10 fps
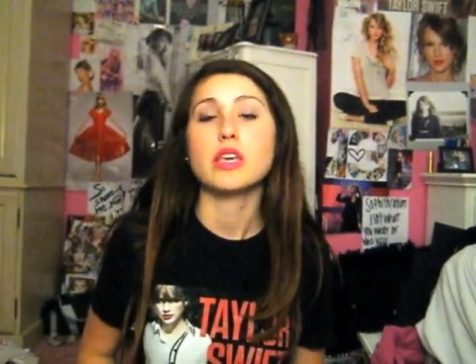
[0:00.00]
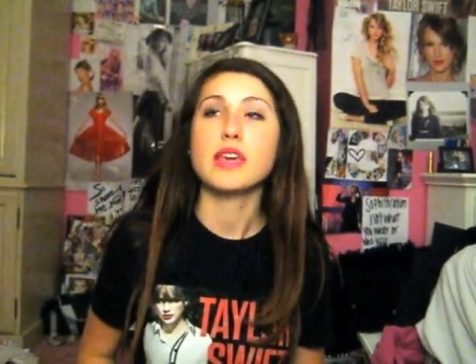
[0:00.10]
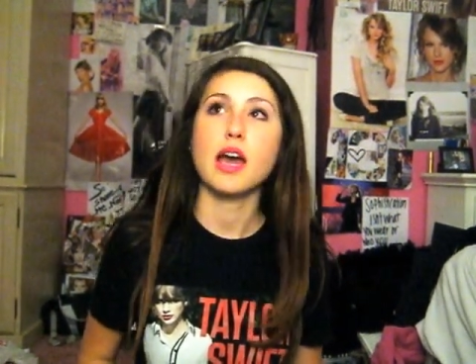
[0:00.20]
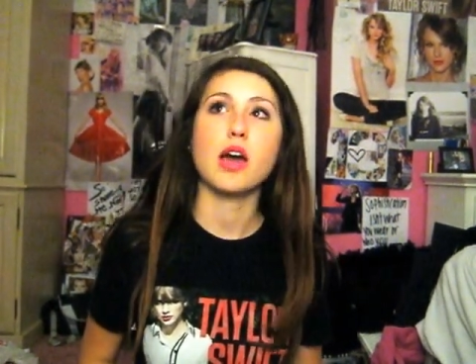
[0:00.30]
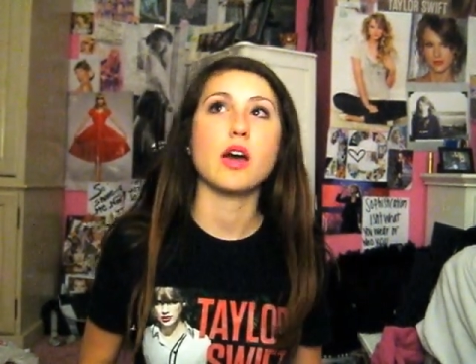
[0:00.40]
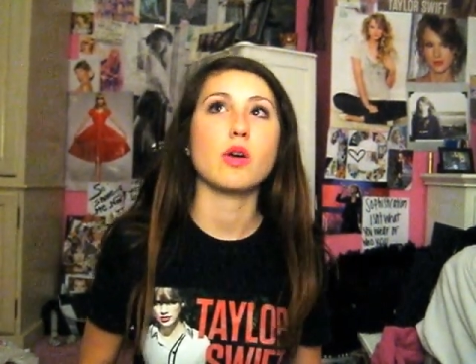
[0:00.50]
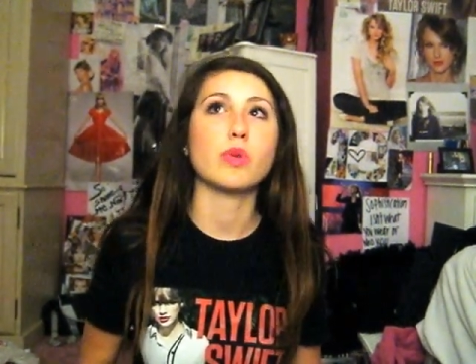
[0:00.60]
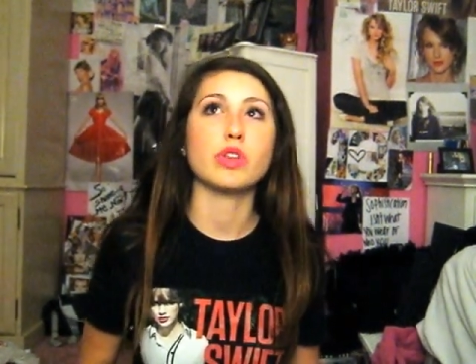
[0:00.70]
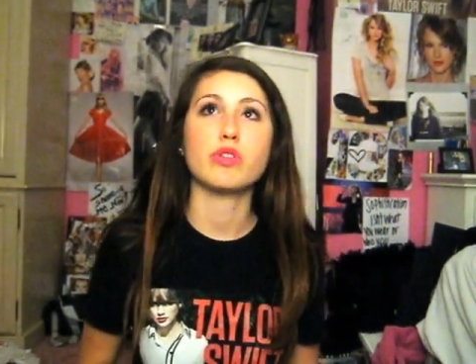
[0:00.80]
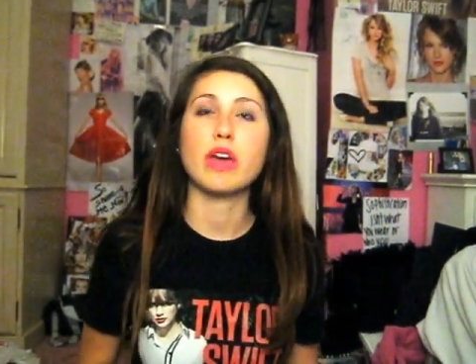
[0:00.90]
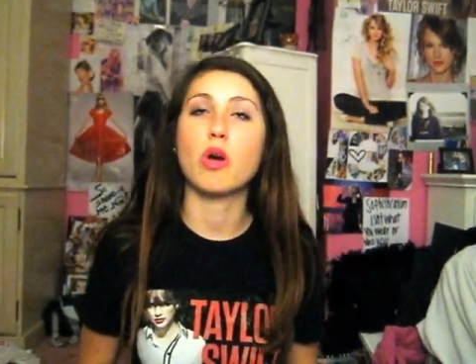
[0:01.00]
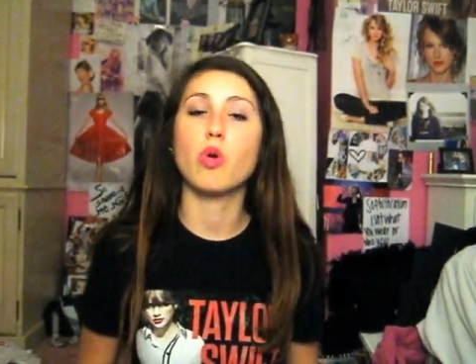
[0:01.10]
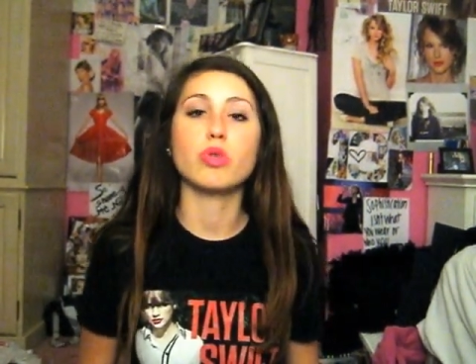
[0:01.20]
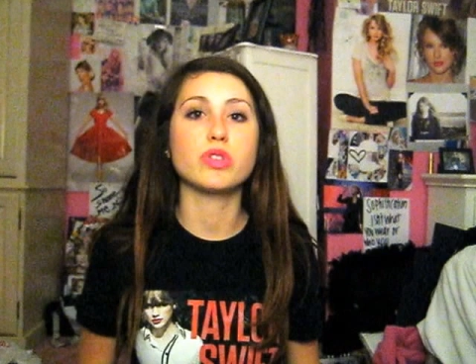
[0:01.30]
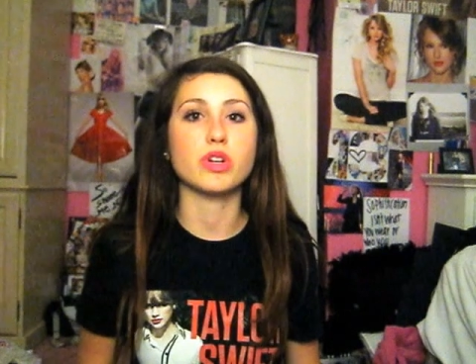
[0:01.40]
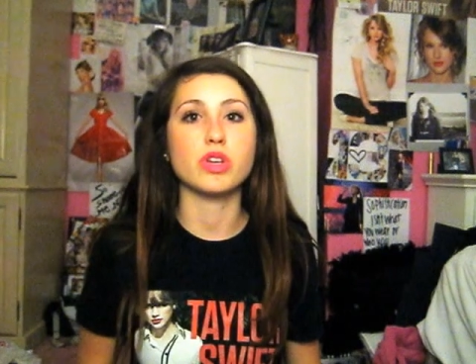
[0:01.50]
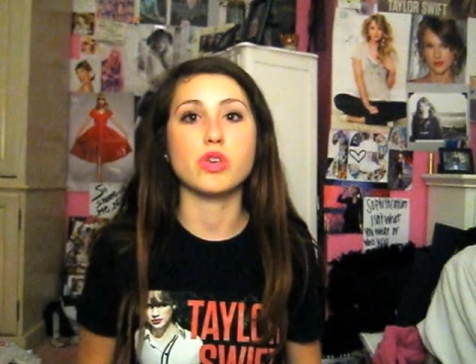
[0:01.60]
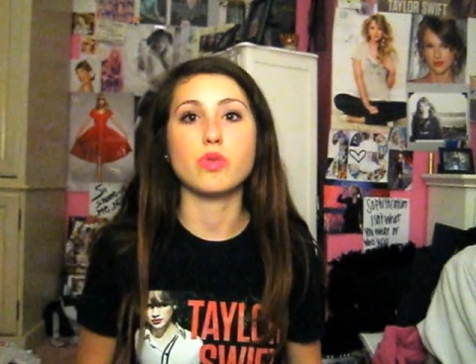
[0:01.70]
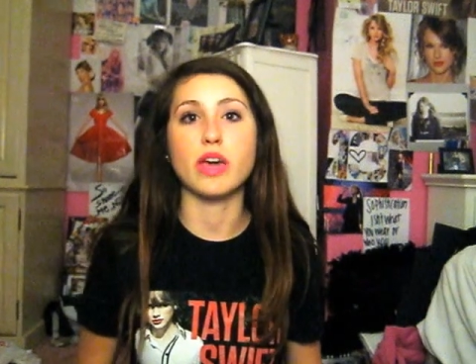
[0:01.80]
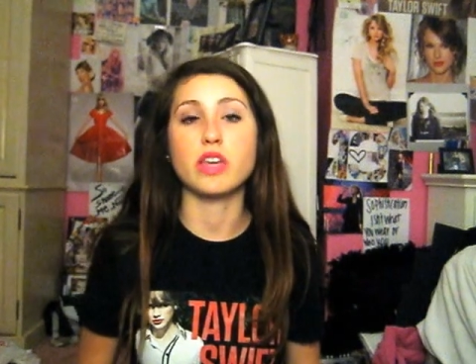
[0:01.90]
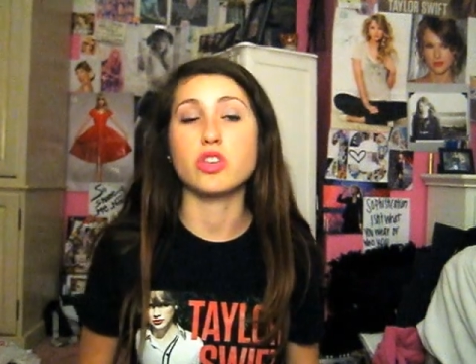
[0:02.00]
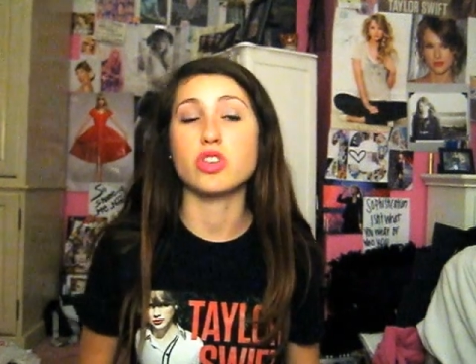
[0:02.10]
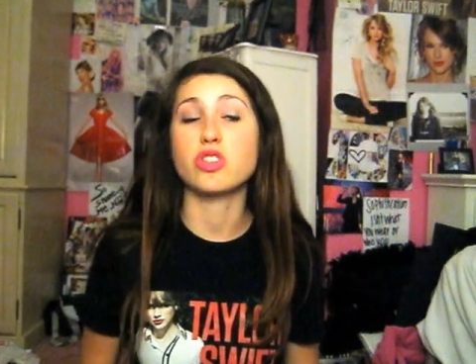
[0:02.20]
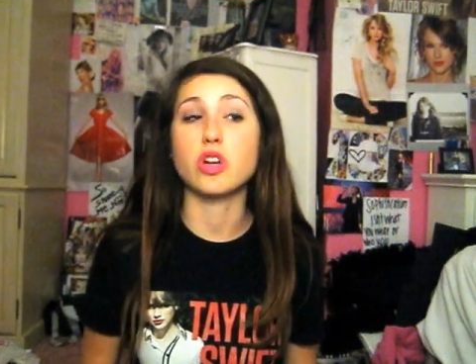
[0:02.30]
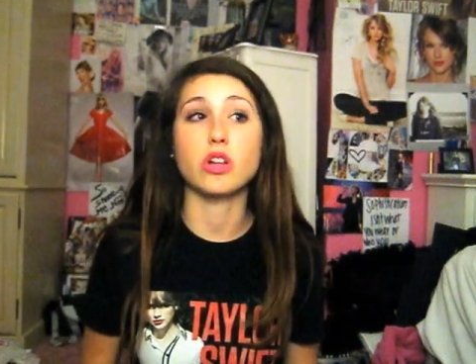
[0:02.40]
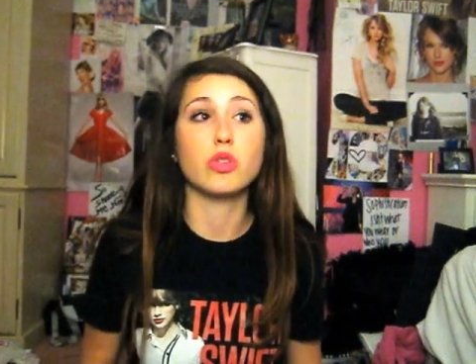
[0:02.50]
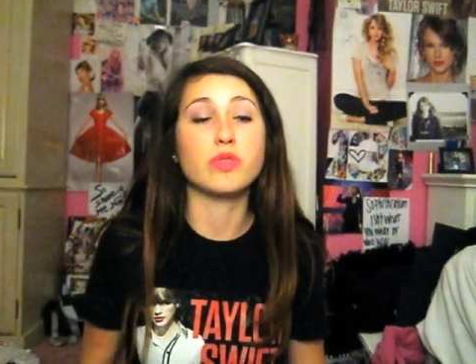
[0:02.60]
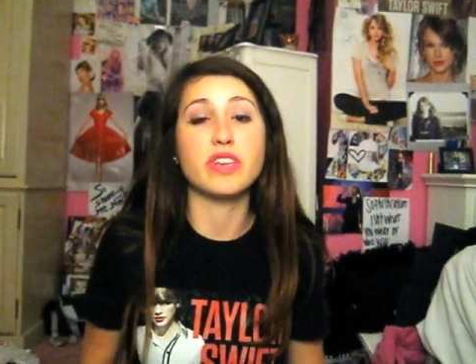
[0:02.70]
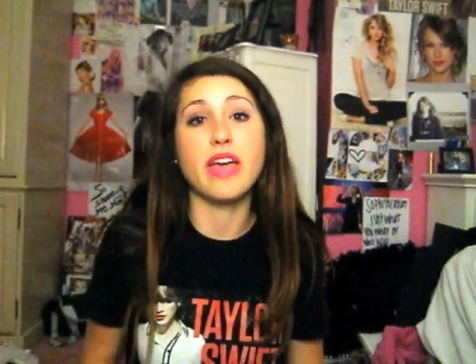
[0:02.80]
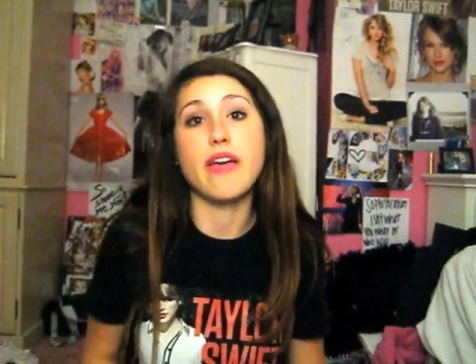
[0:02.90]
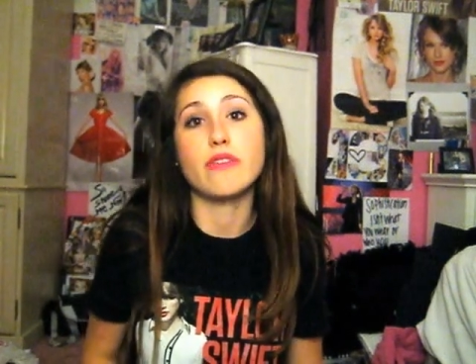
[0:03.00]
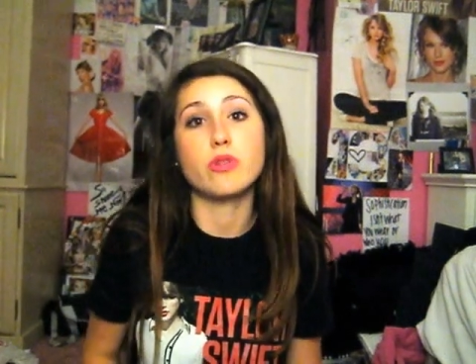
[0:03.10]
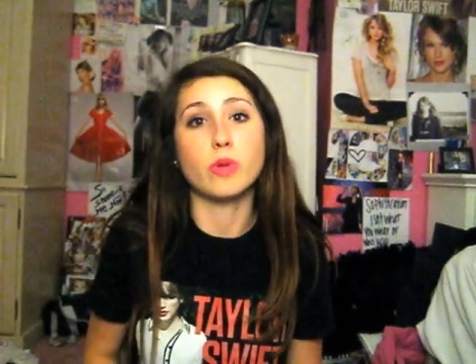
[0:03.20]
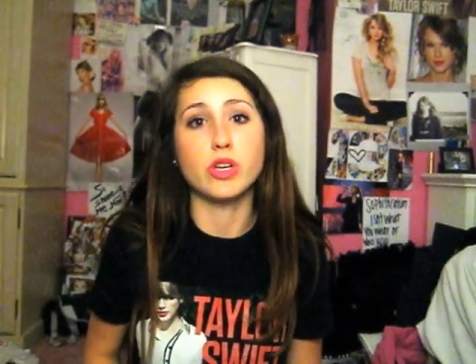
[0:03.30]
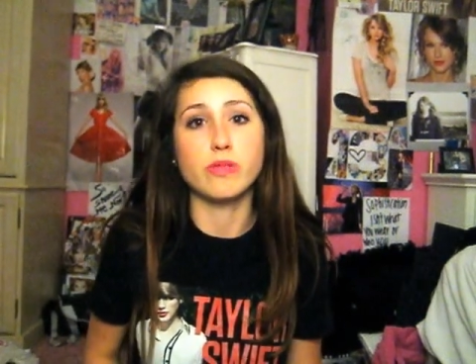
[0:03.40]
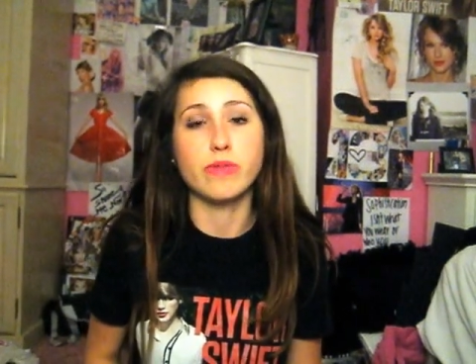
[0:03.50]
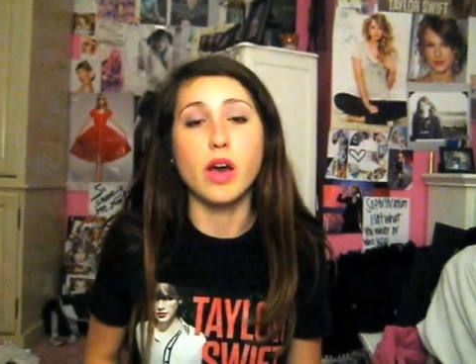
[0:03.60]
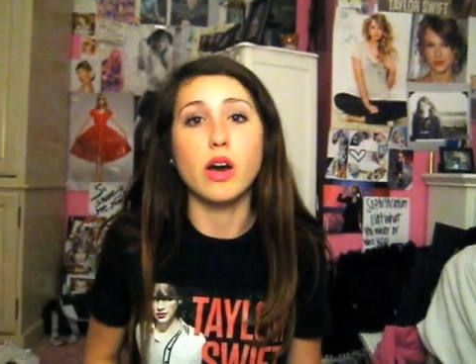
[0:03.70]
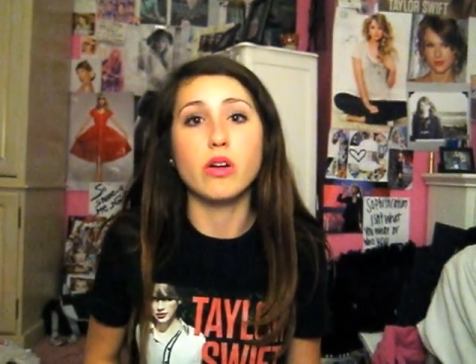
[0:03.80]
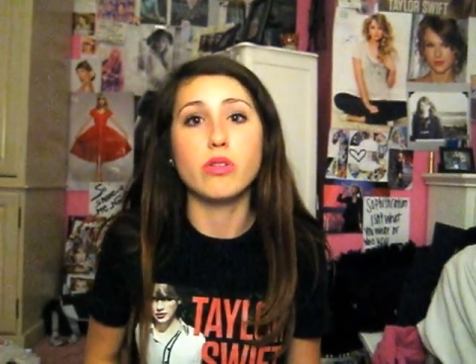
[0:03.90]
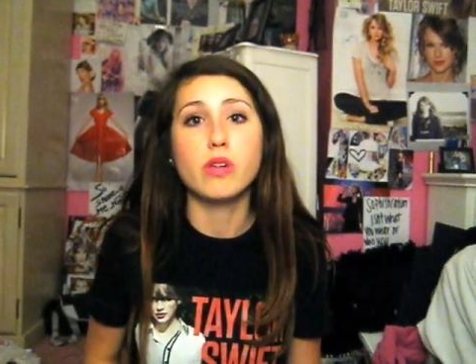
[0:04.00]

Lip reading: yeah, when you get older, you like just start losing everyone you know.